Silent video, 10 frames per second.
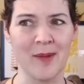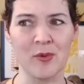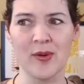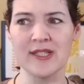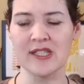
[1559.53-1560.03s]
I'm
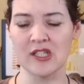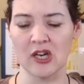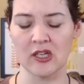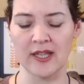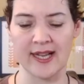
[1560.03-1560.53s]
going to
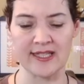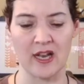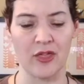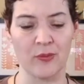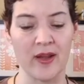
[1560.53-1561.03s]
start, like I said,
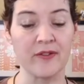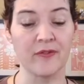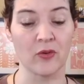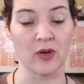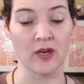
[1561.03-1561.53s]
a thread
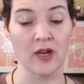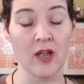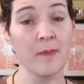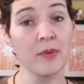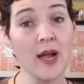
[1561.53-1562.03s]
for
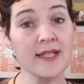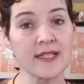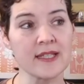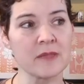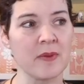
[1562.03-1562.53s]

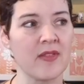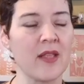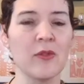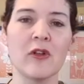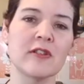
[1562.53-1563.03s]
prizes, but
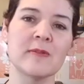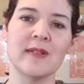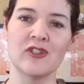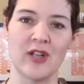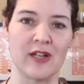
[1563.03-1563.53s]
then there'll also
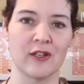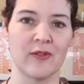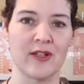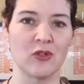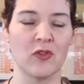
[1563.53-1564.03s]
be a chatter thread.